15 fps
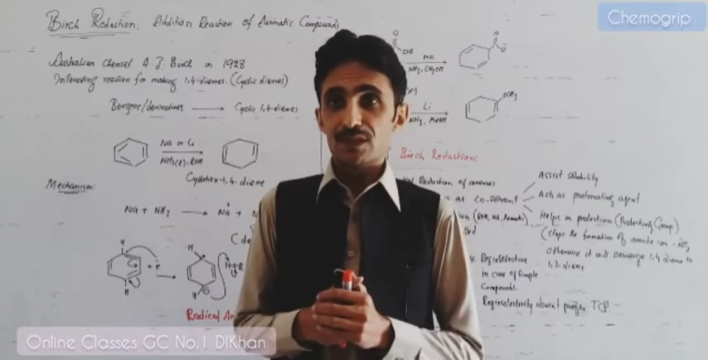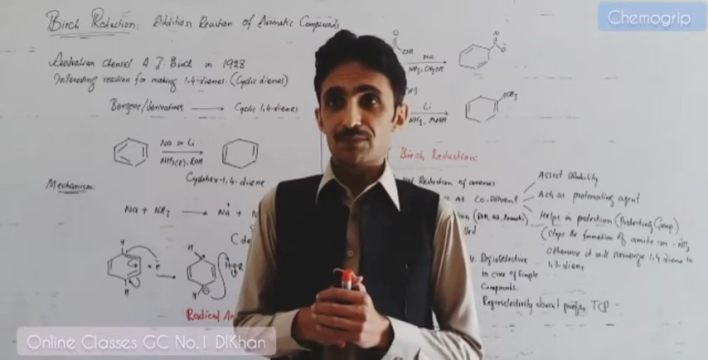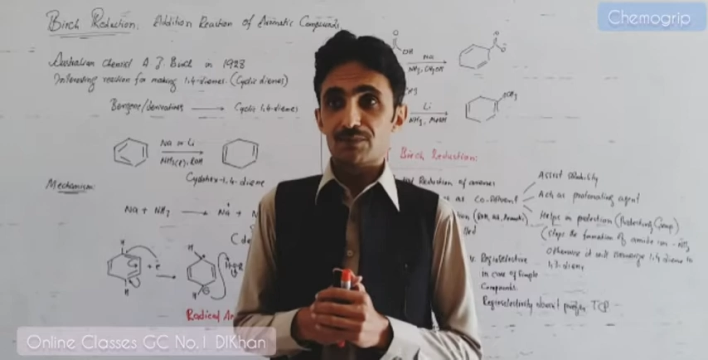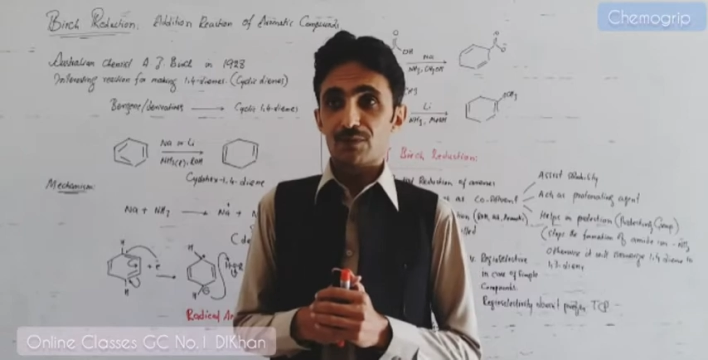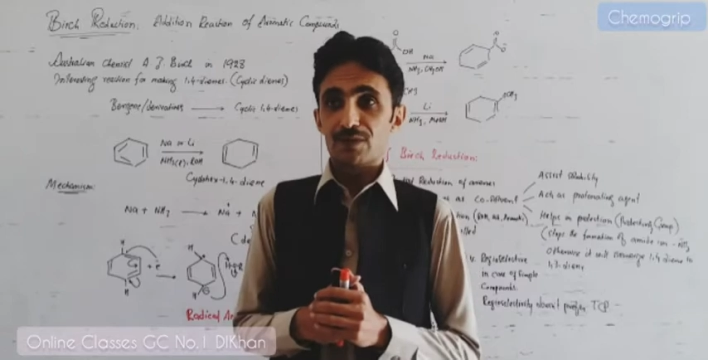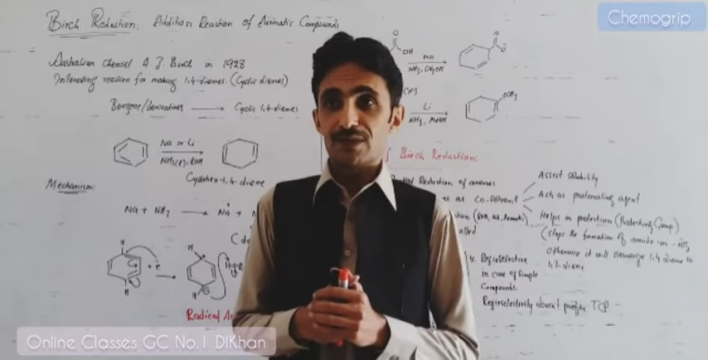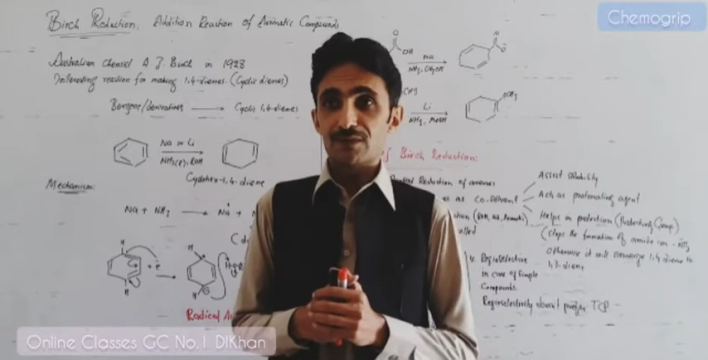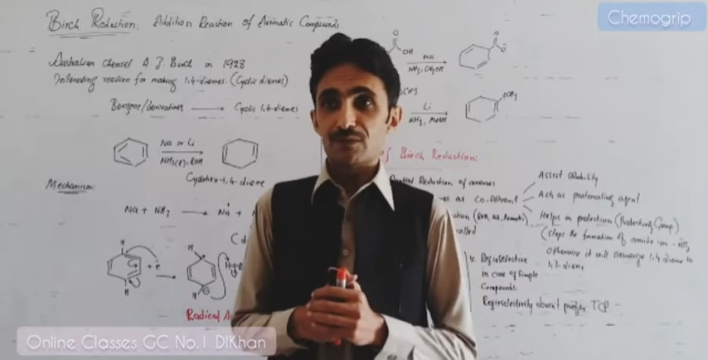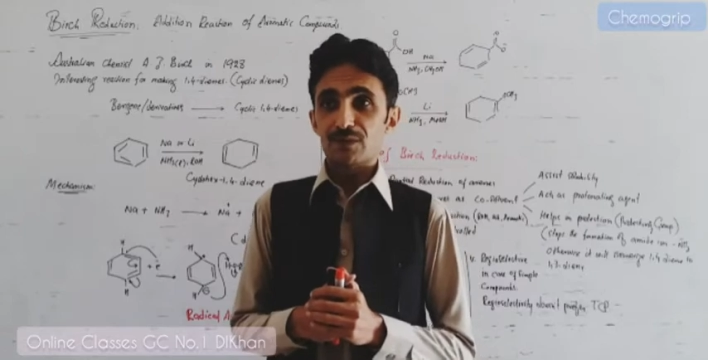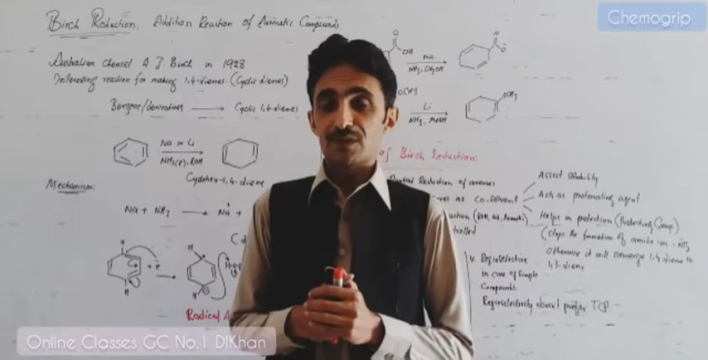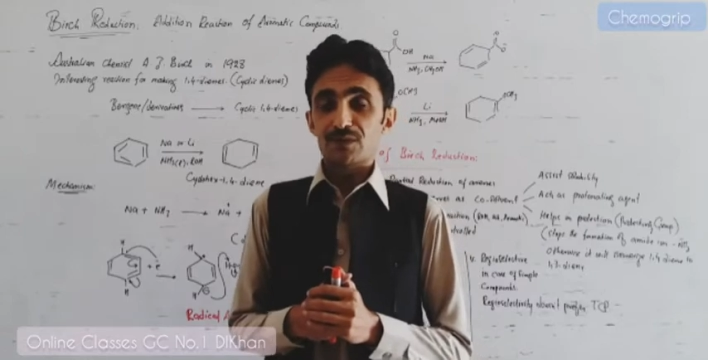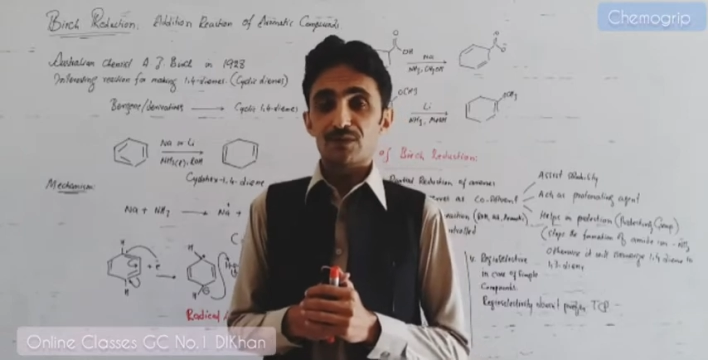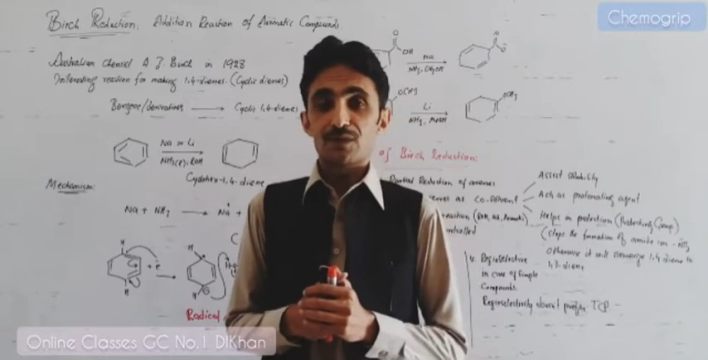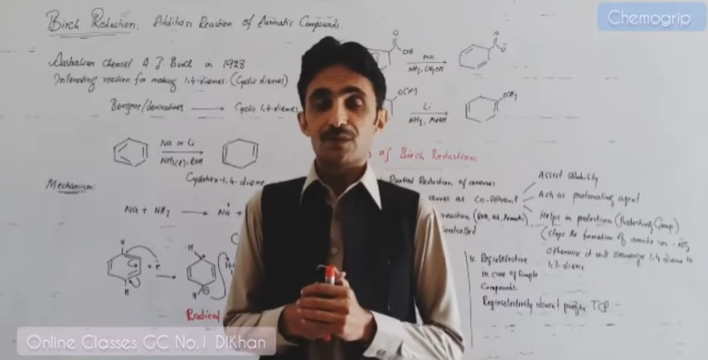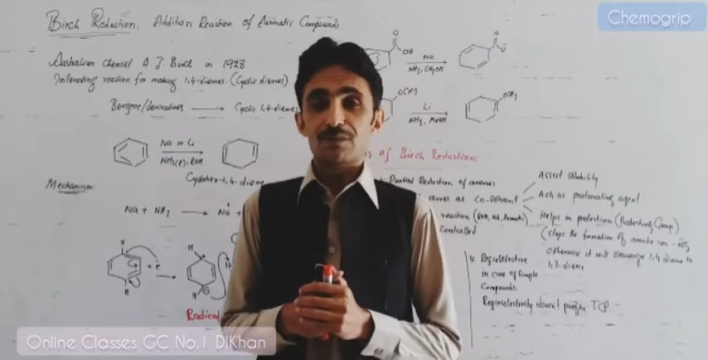products
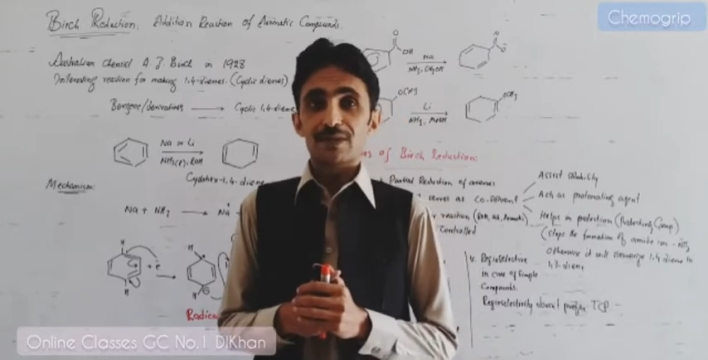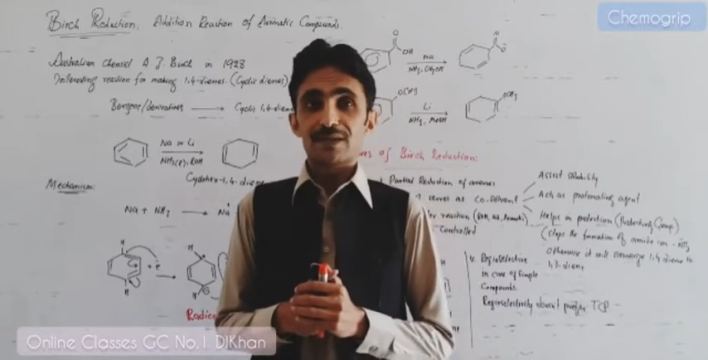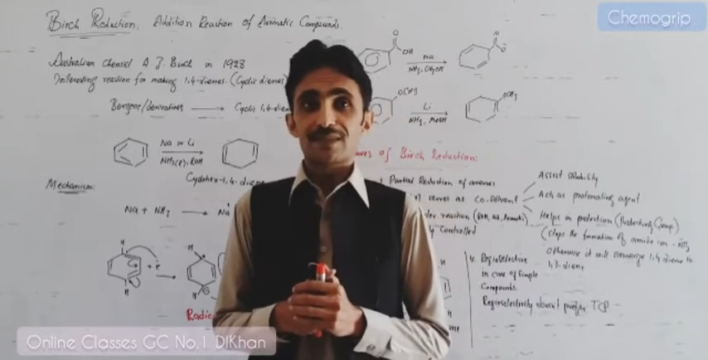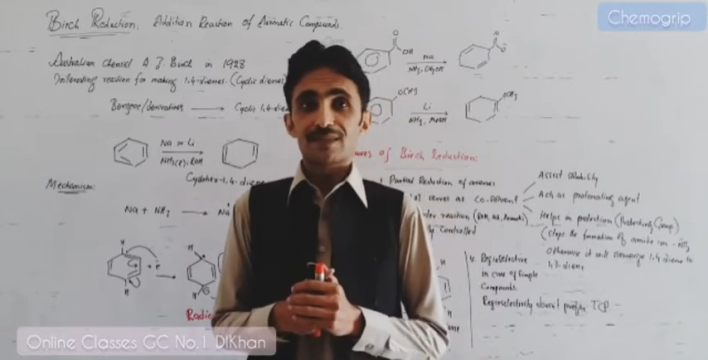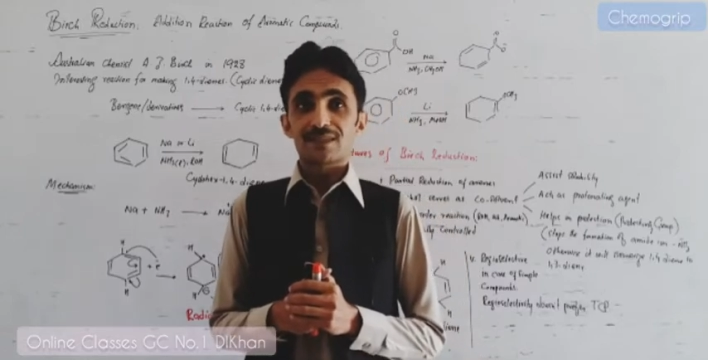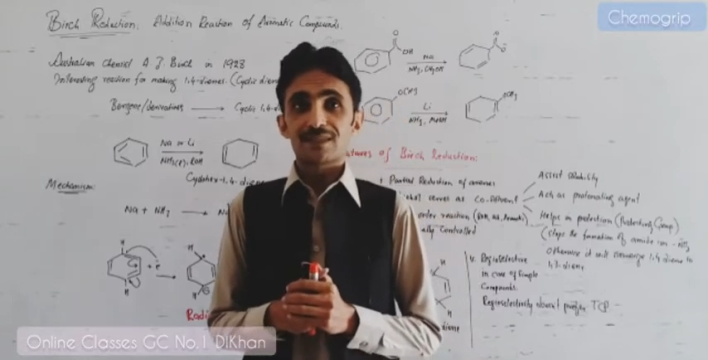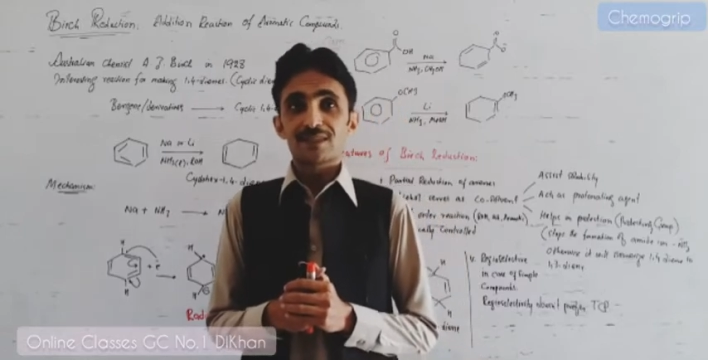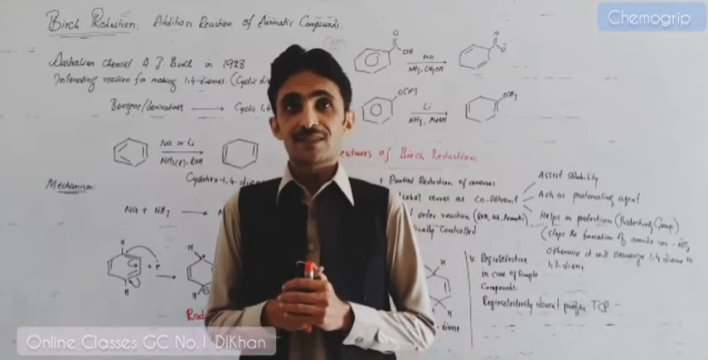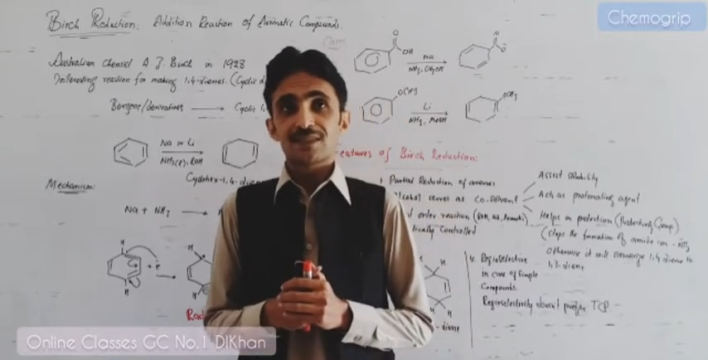which form at